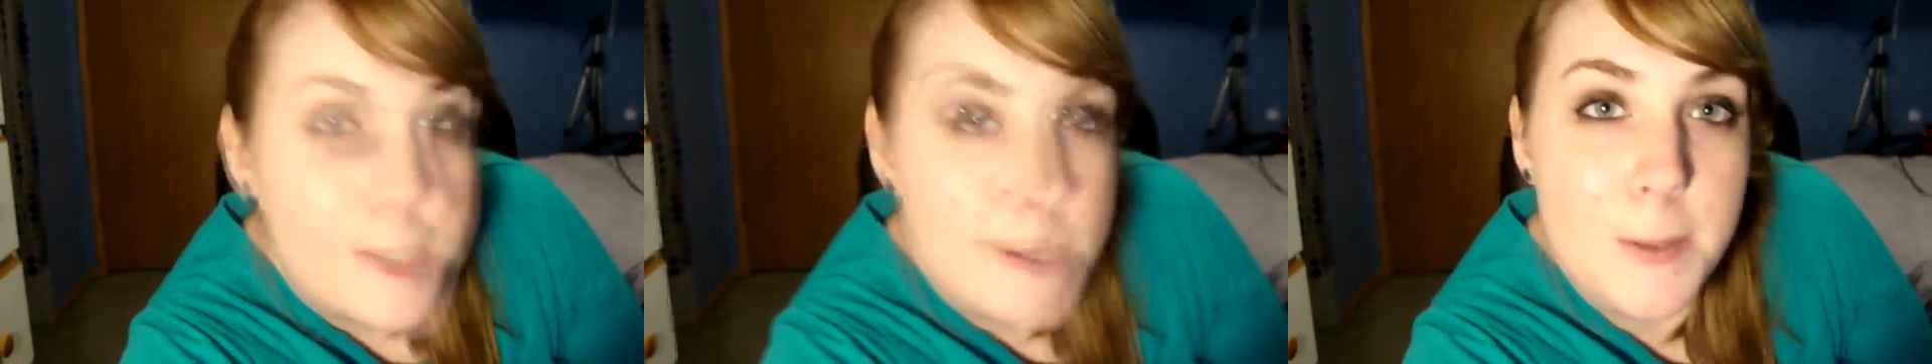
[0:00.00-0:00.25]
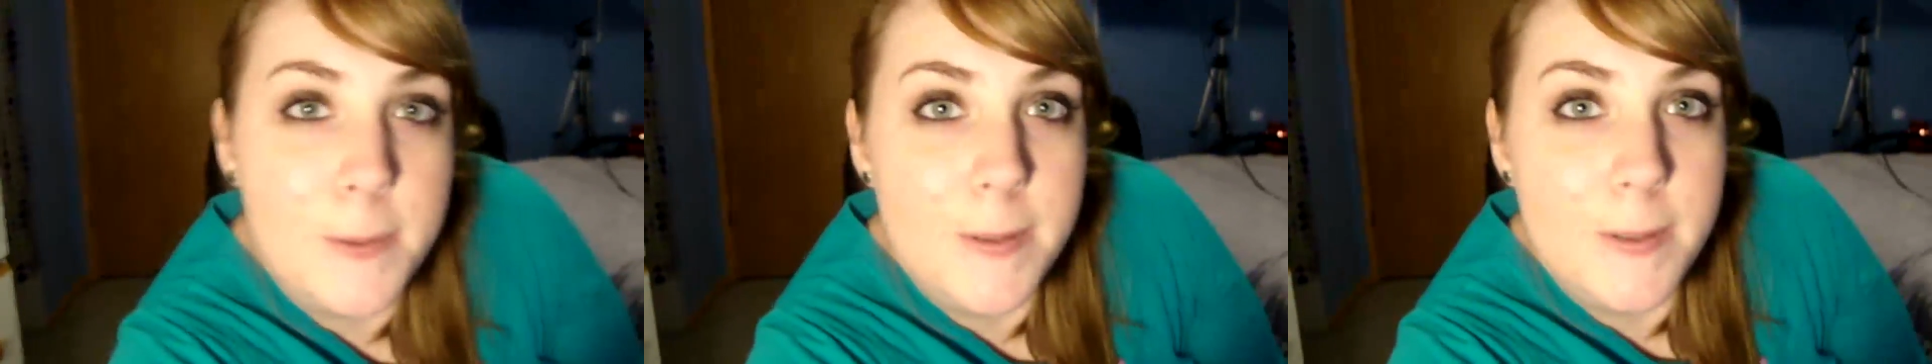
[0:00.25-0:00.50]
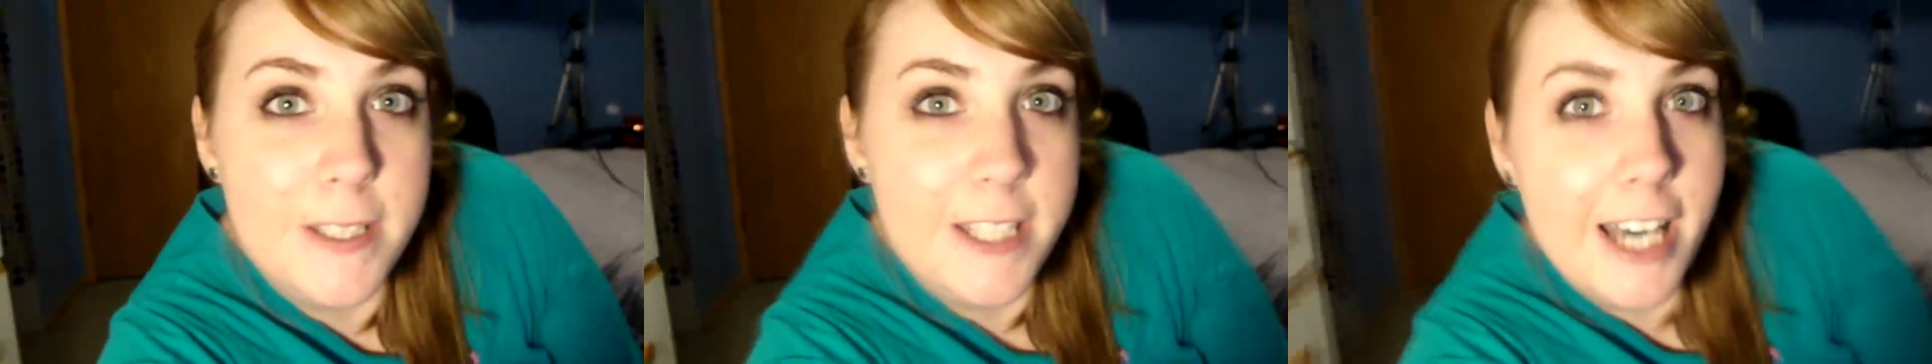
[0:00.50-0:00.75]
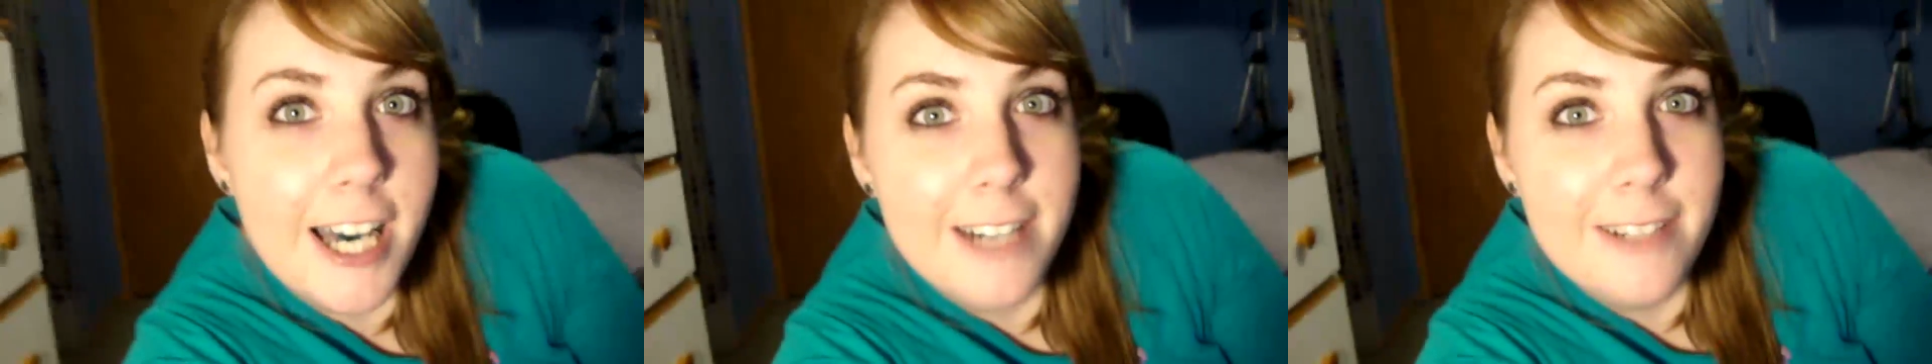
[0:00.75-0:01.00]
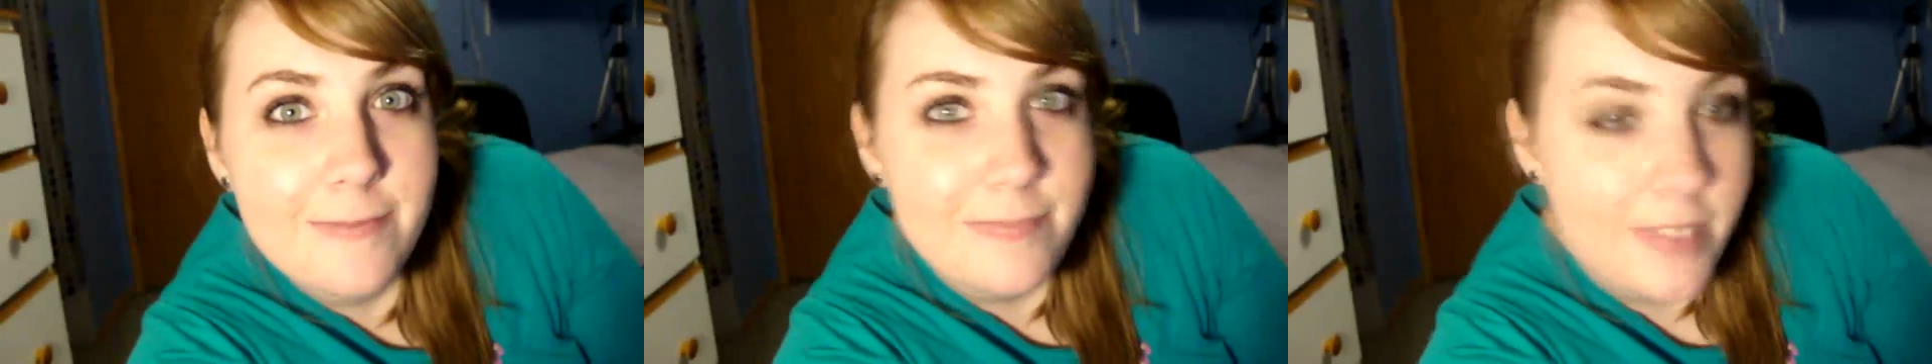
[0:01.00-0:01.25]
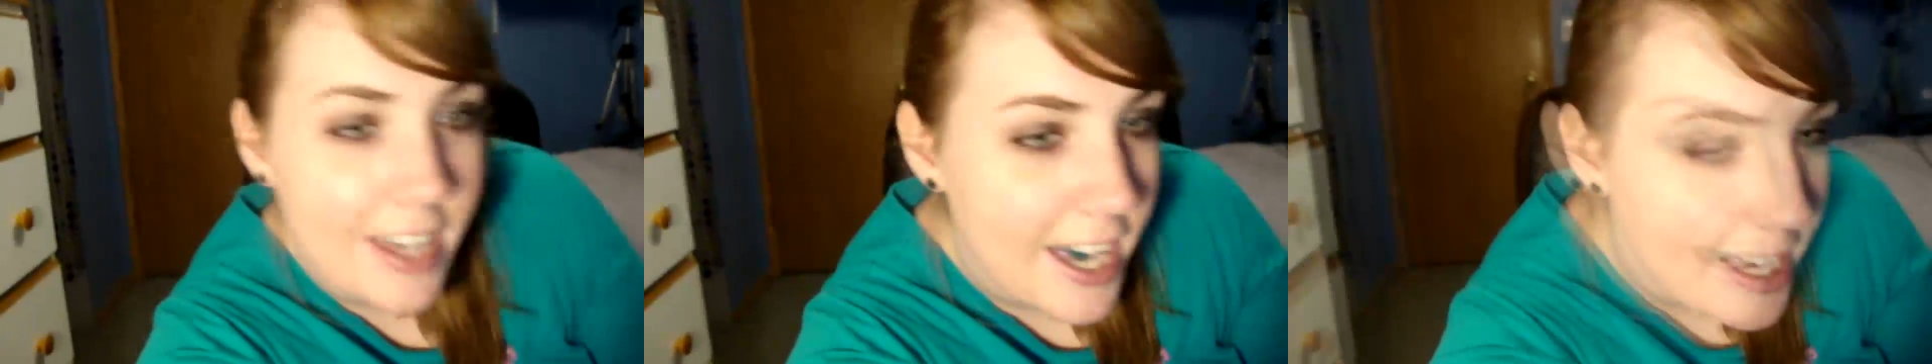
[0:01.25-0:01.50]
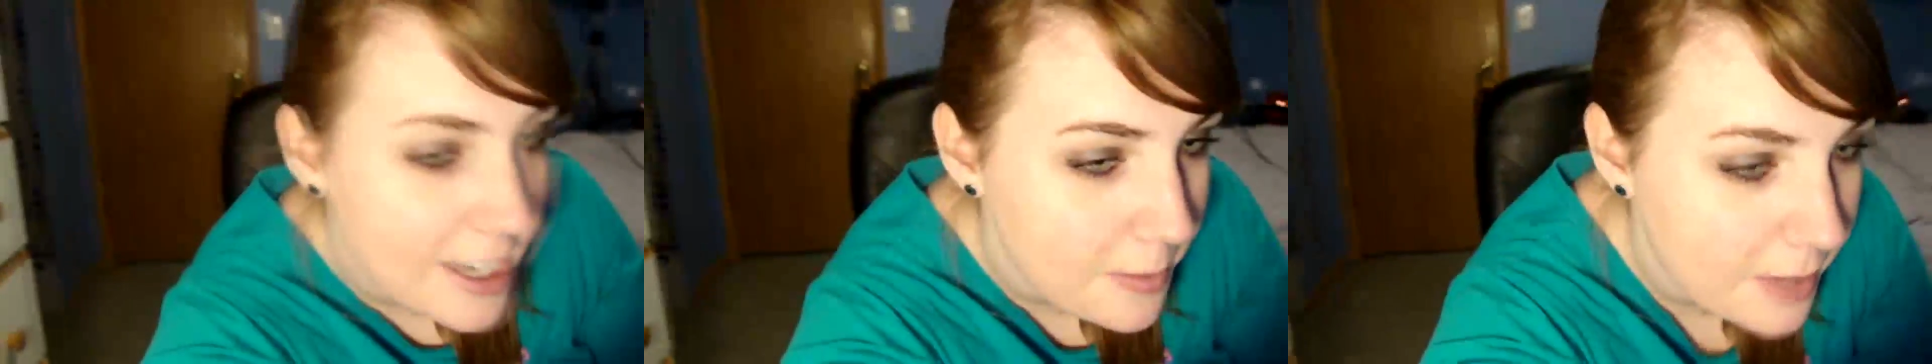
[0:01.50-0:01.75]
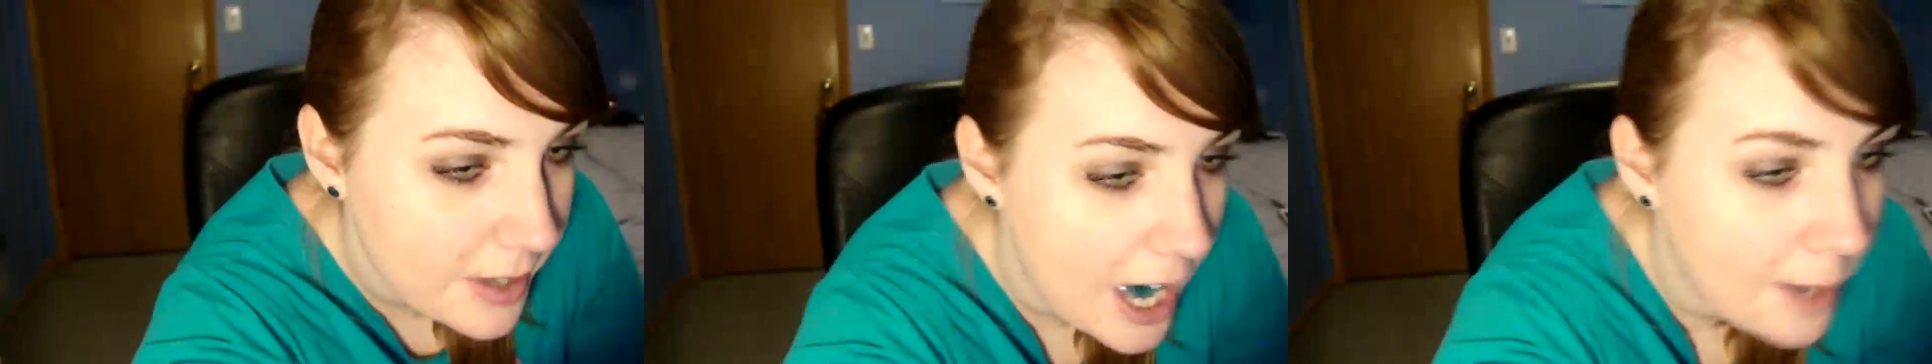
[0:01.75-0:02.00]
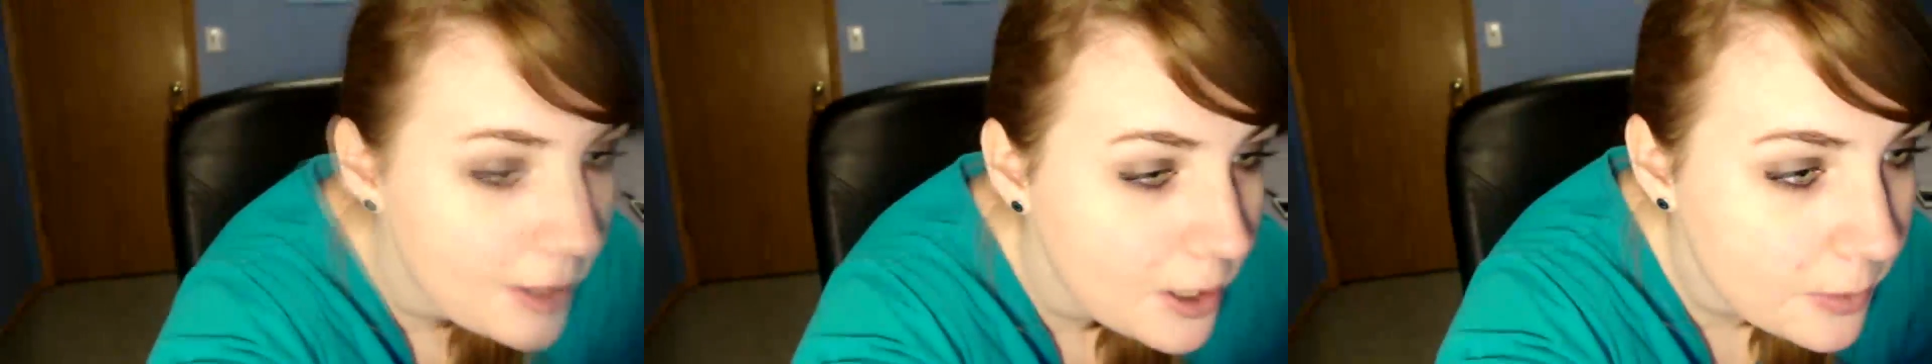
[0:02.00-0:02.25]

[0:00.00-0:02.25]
So yeah. Okay, Cammy,